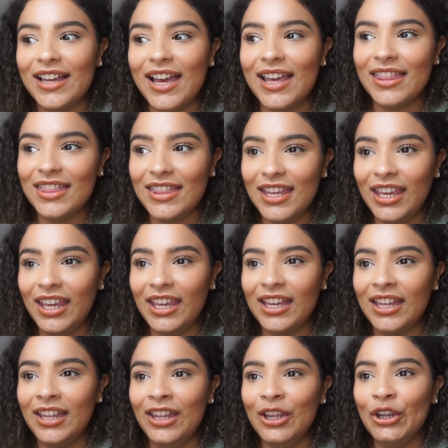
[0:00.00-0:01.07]
I
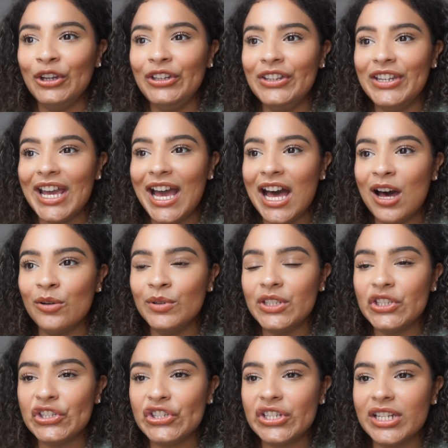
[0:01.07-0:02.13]
think now
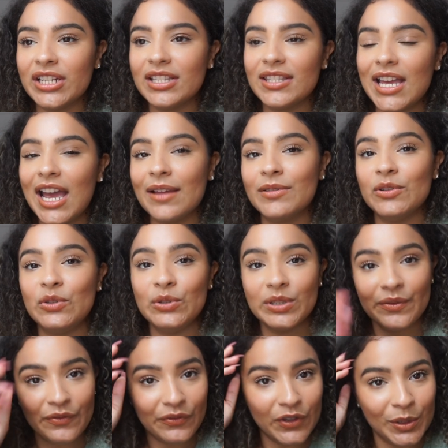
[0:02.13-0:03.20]
it's just, I have to do
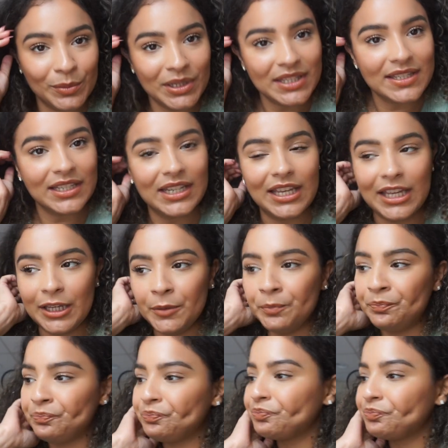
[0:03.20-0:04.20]
some filming today.